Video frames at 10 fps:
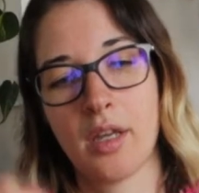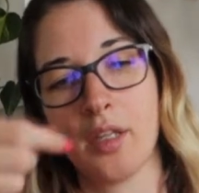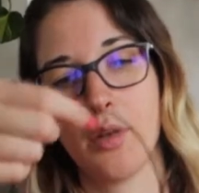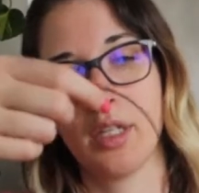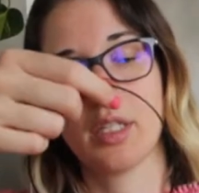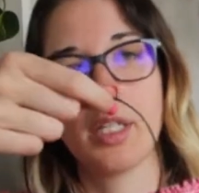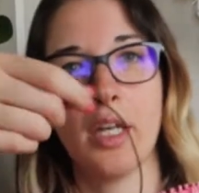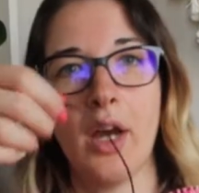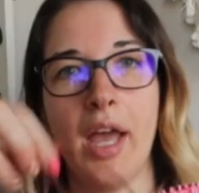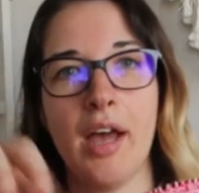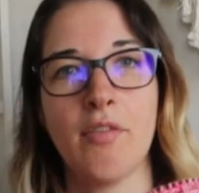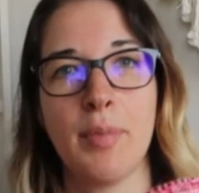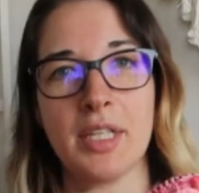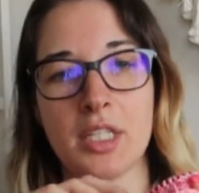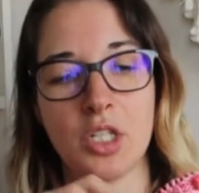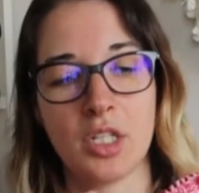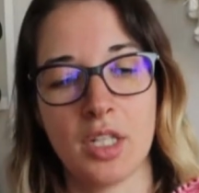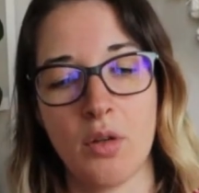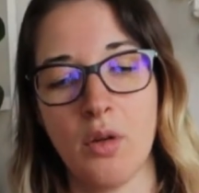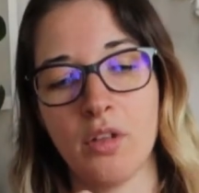You can see here I have my stitches
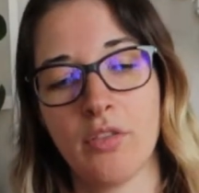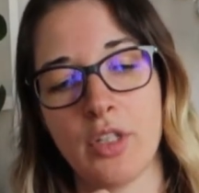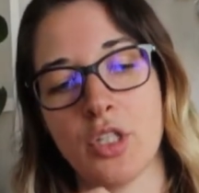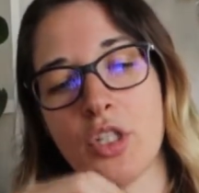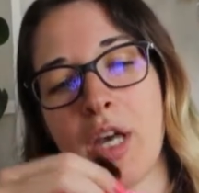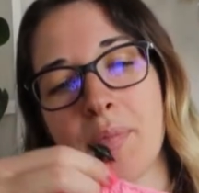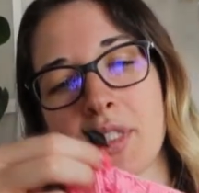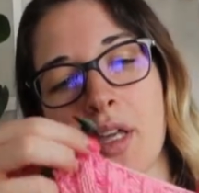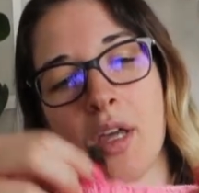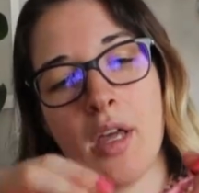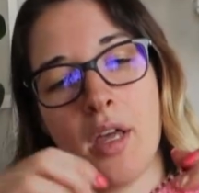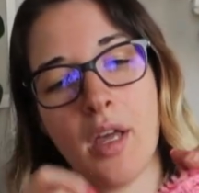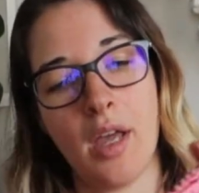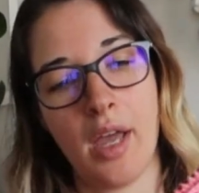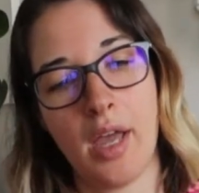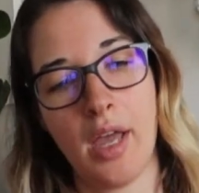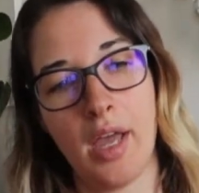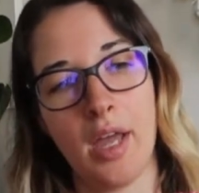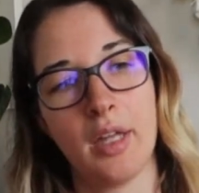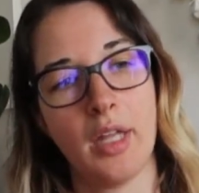on hold for the straps,
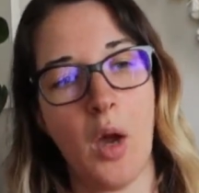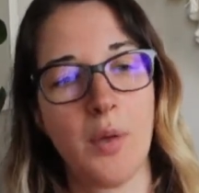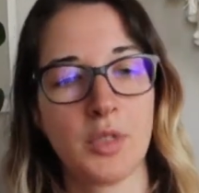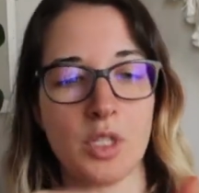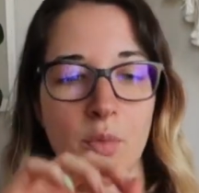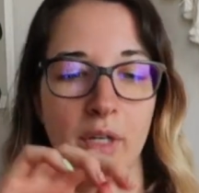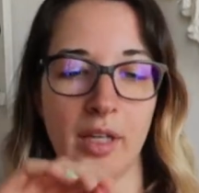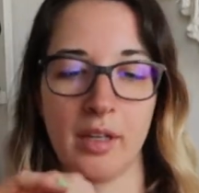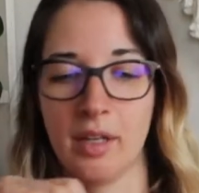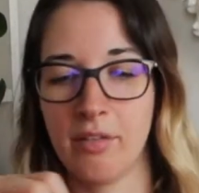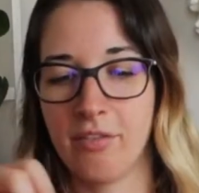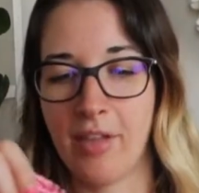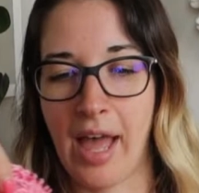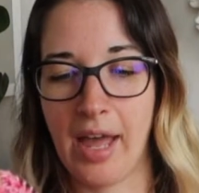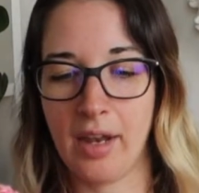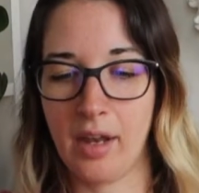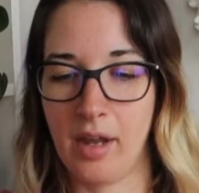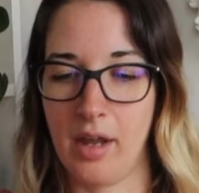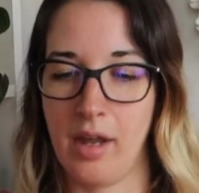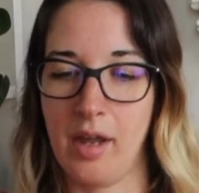and now I'm just working it flat
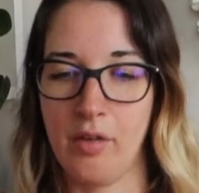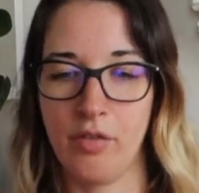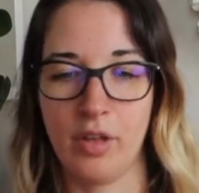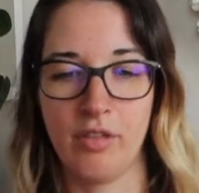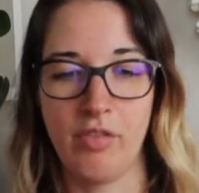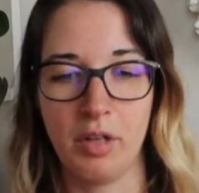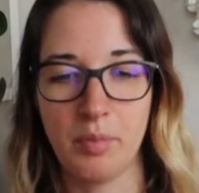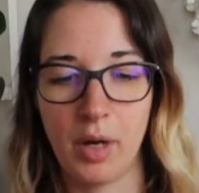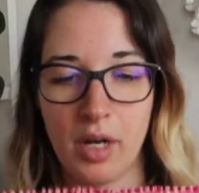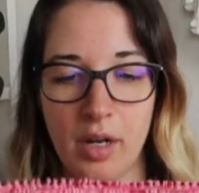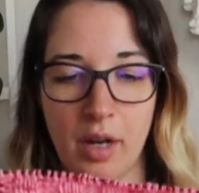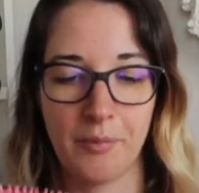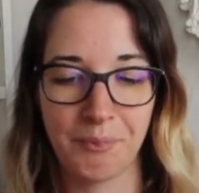for the front part.